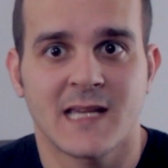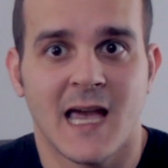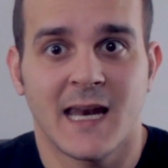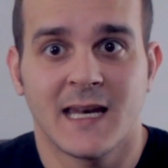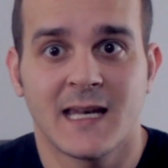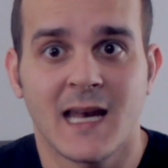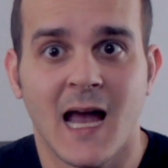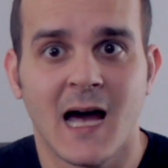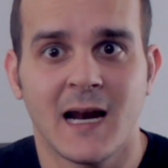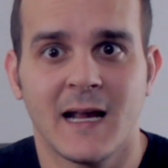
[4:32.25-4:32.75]

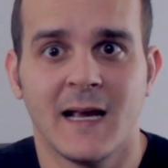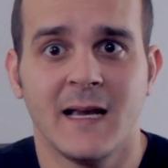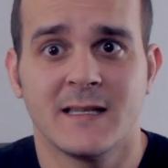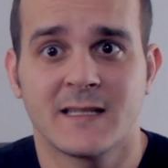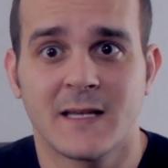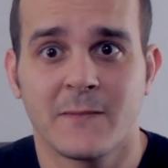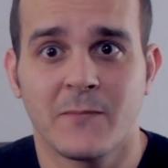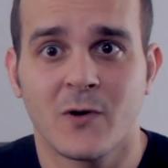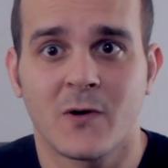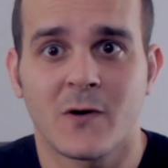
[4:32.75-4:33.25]
and not
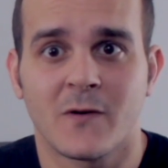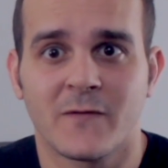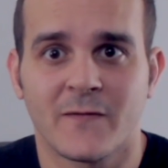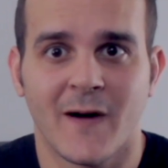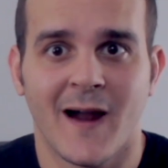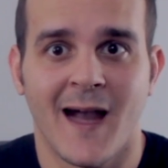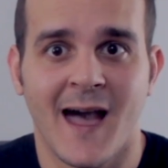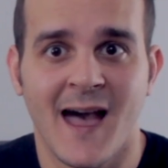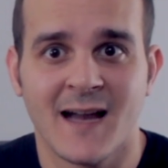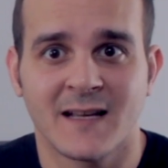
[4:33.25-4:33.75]
atypical
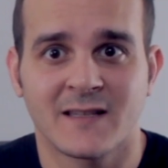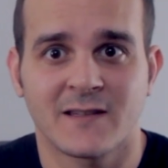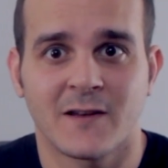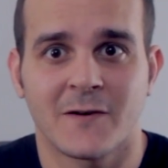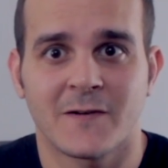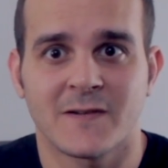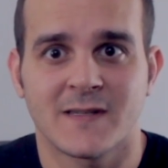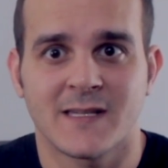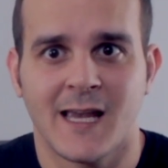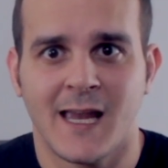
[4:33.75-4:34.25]
for
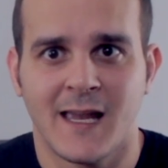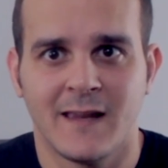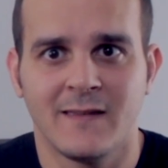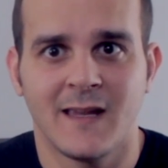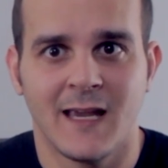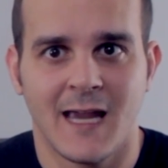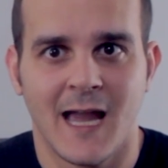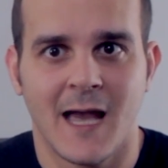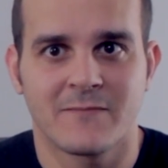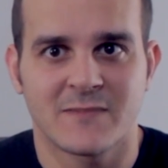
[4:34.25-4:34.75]
actors in
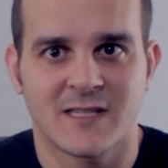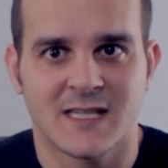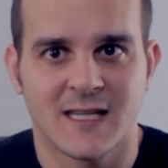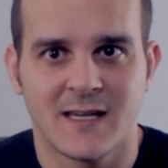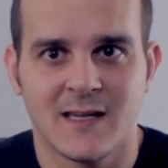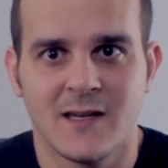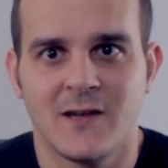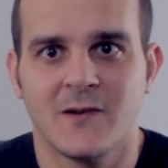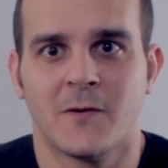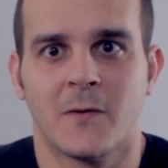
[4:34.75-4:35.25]
the
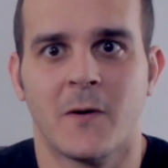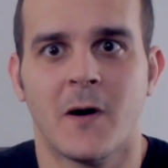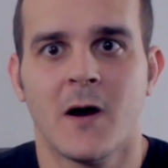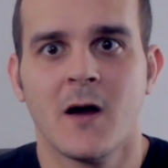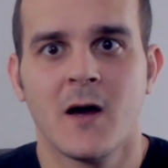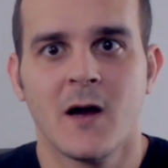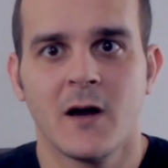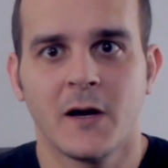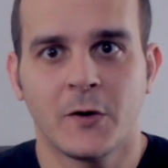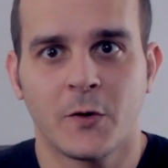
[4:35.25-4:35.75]
MCU.
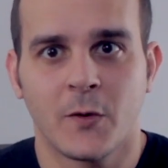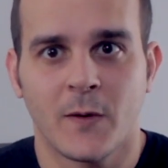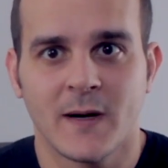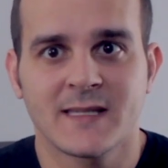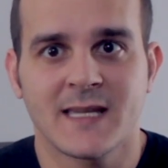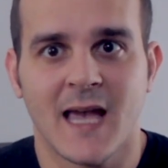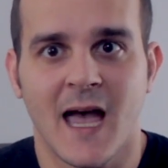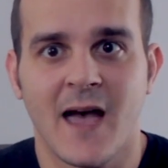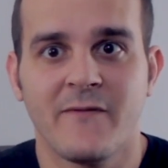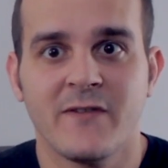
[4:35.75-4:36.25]

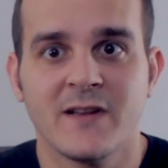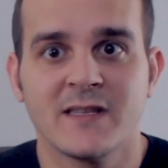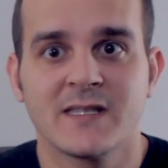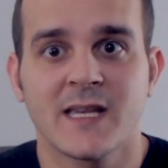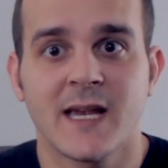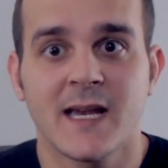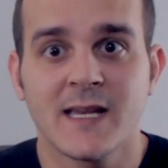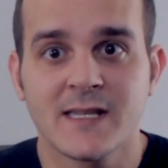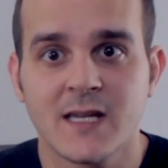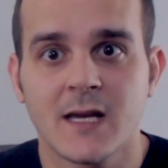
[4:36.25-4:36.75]
Chris Evans
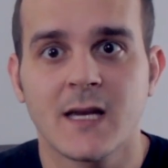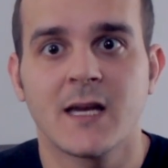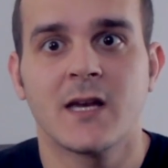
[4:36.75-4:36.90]
is a